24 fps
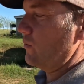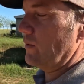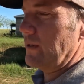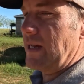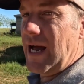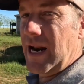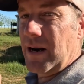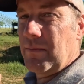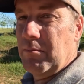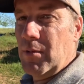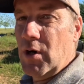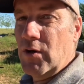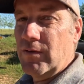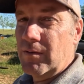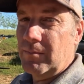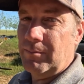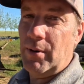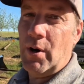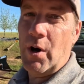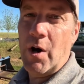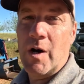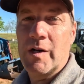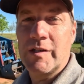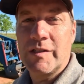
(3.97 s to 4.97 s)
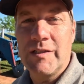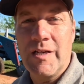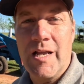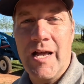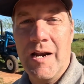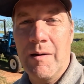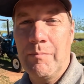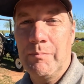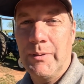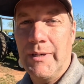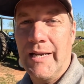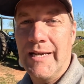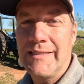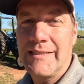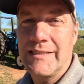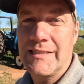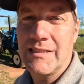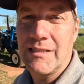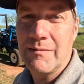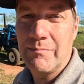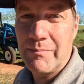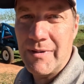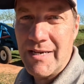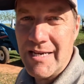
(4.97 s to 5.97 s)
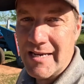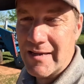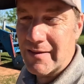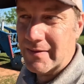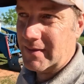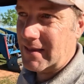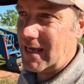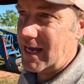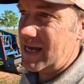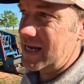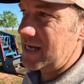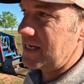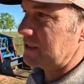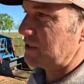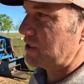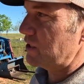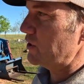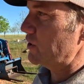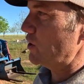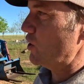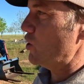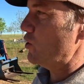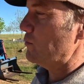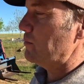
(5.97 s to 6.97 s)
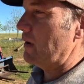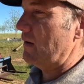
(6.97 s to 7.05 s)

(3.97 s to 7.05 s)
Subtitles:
a lot of moving parts, a lot of places to be and things to do.